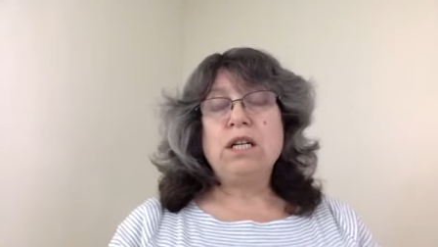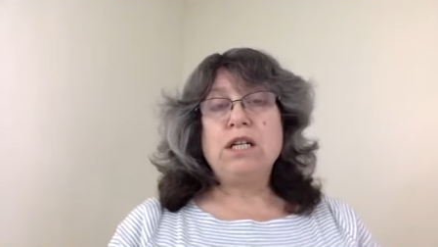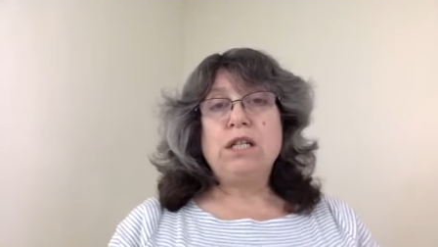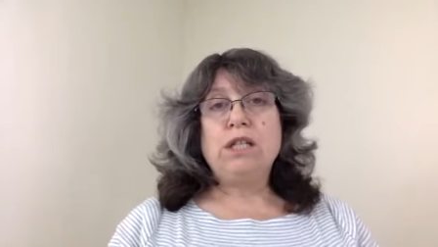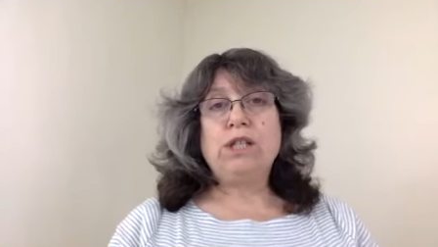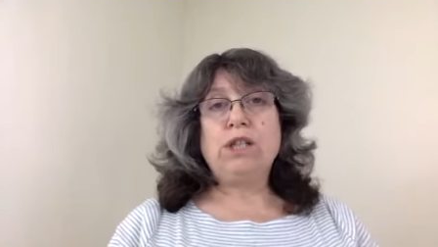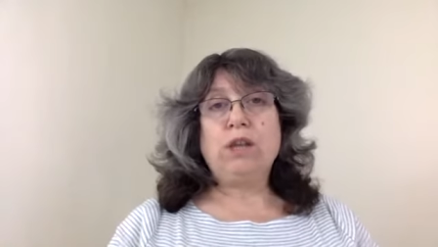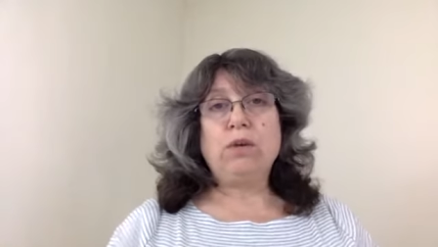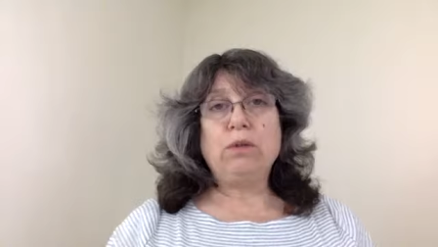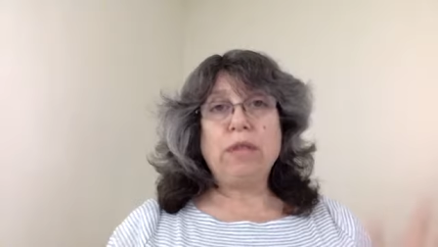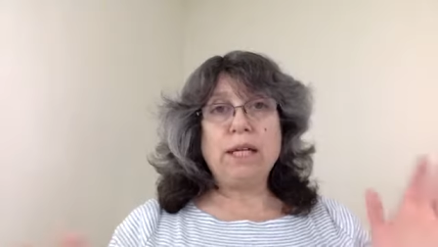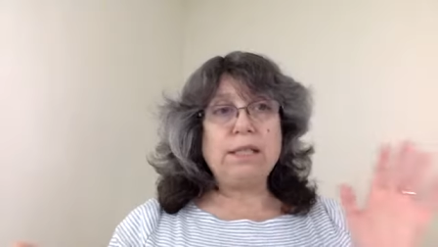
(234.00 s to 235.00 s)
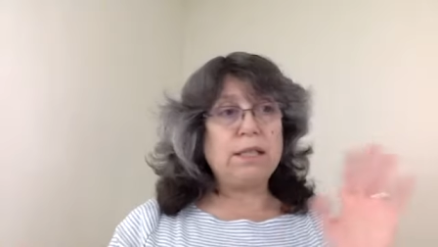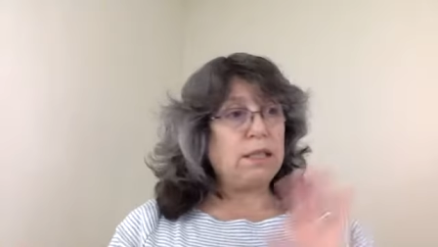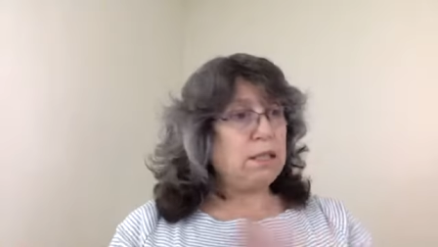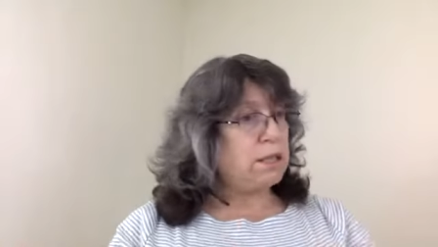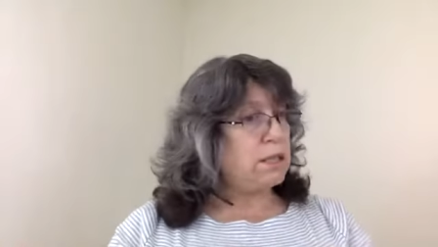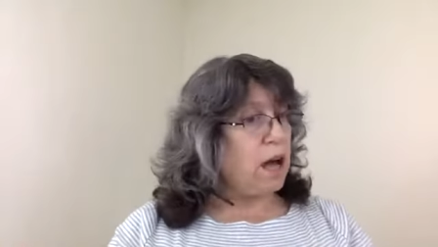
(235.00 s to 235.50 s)
So let's
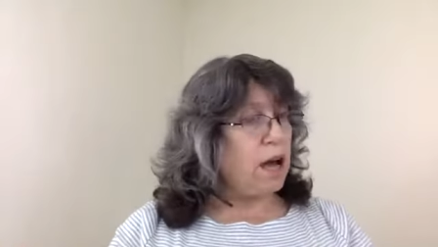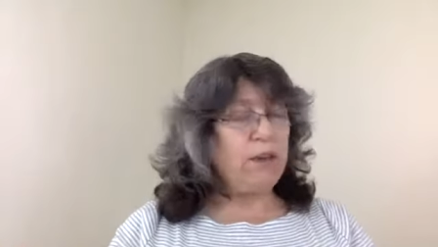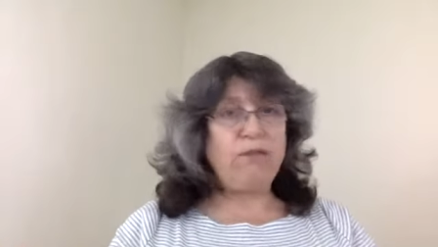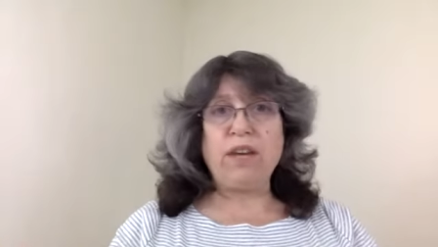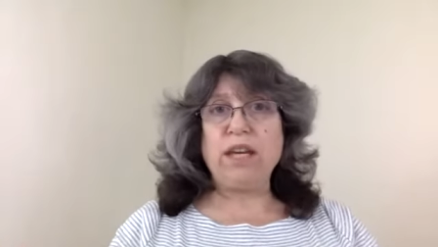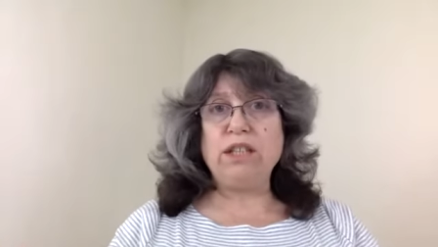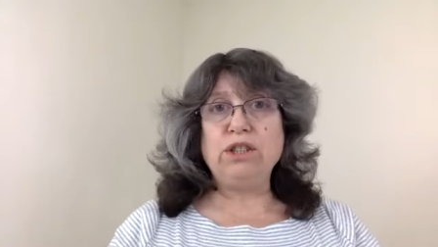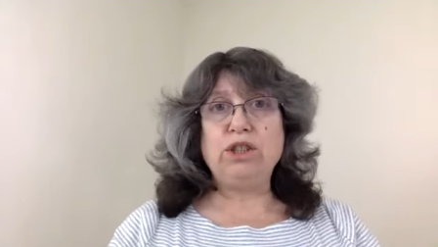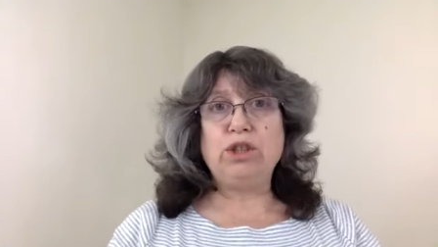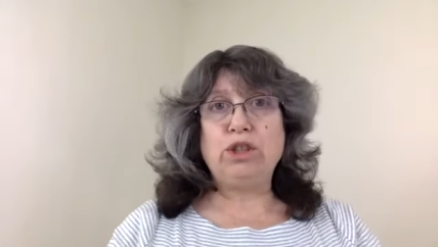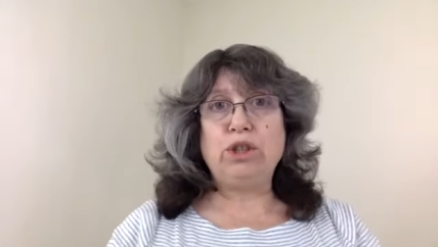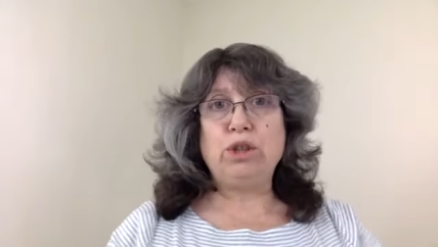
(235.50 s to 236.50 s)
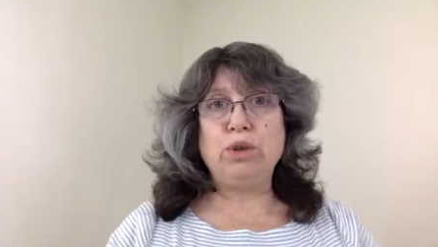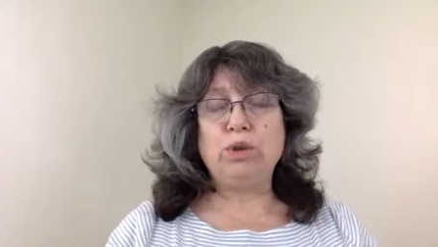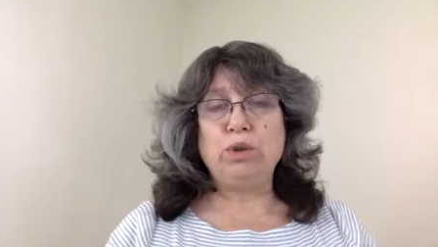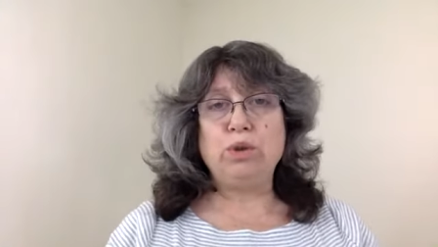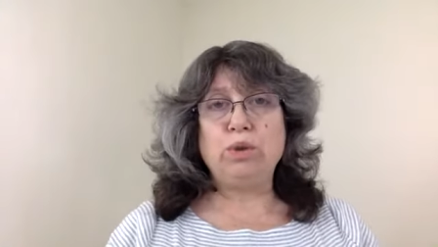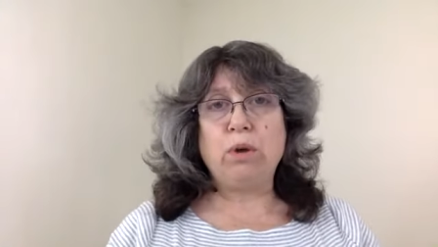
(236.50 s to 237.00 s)
dive
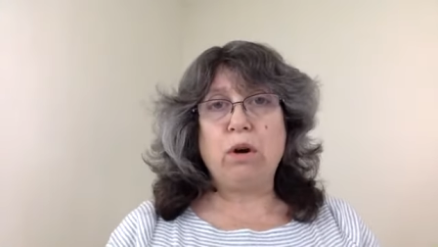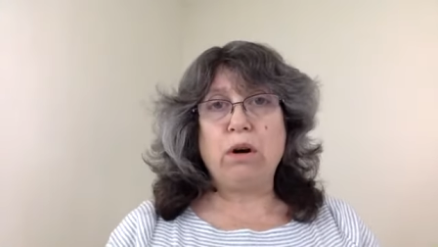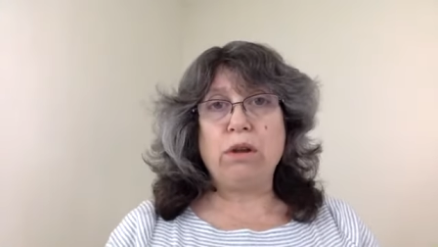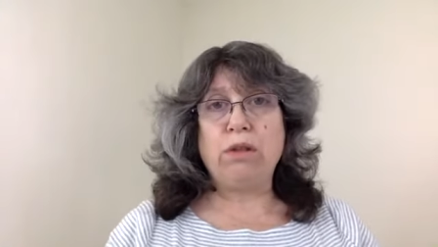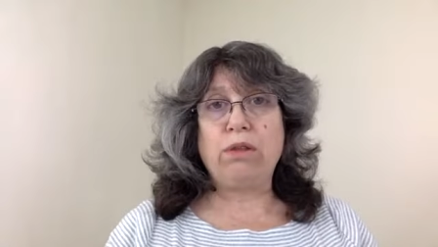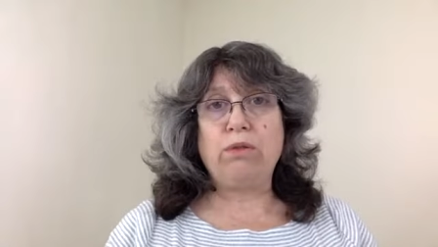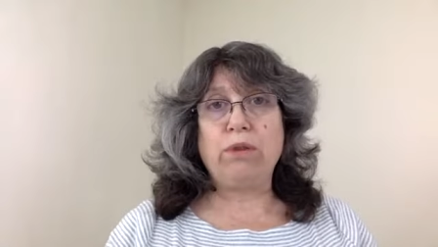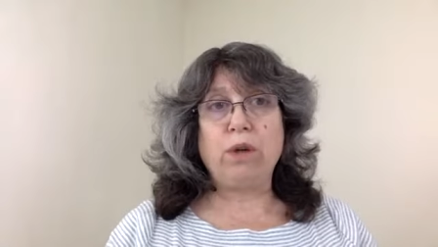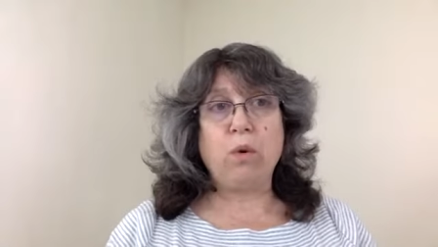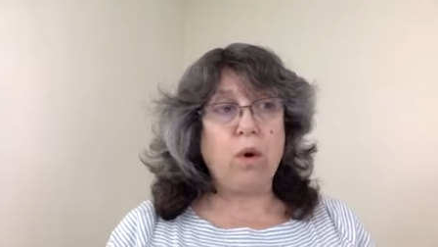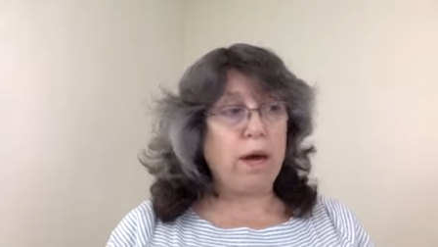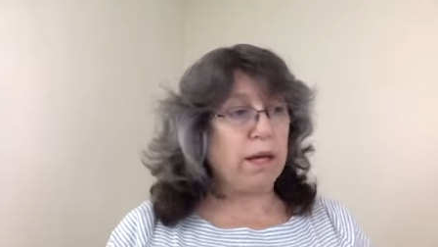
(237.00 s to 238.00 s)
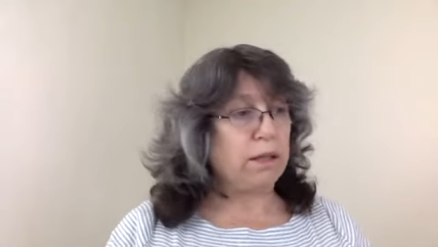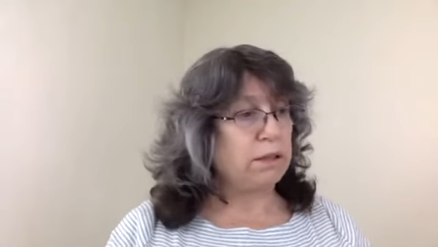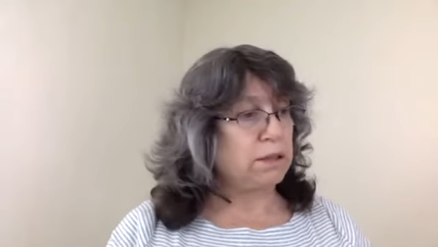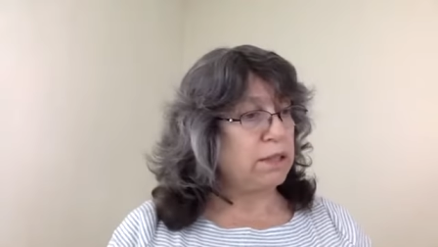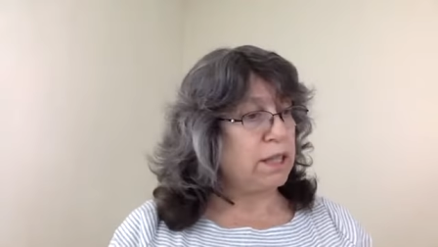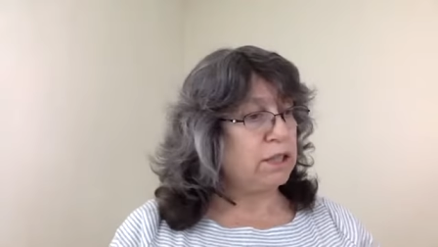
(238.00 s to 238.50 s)
into our three
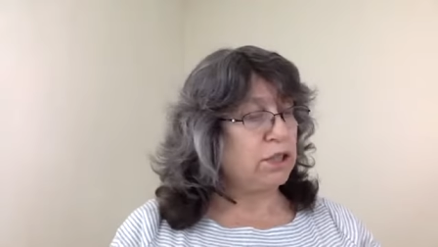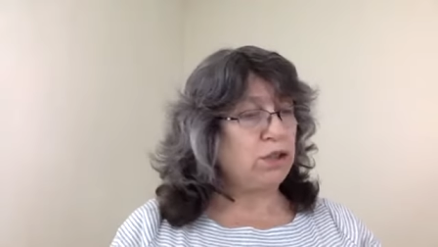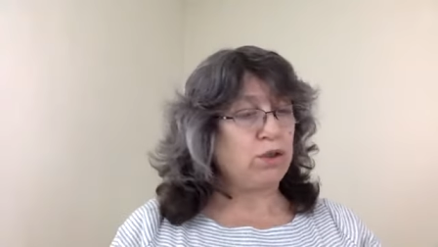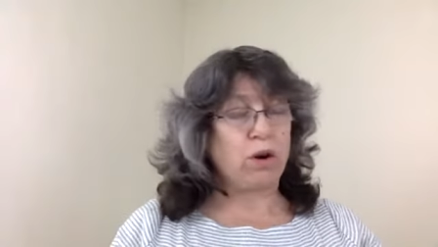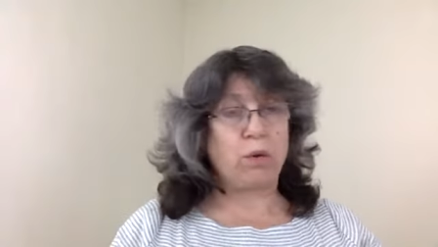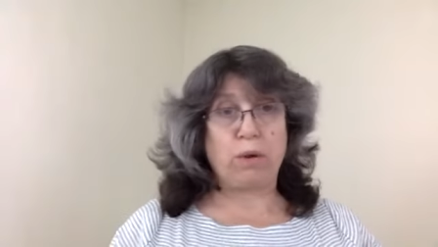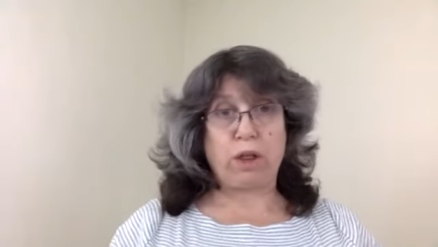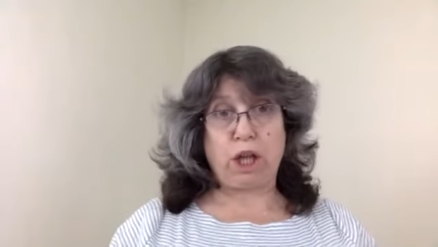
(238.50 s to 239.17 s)
oils. Let's start with